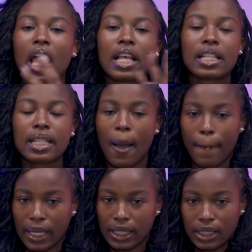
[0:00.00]

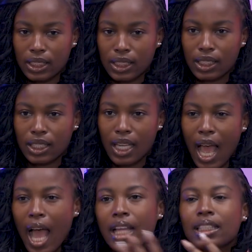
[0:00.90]
escapade.
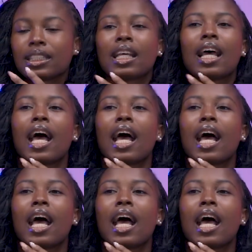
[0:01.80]
And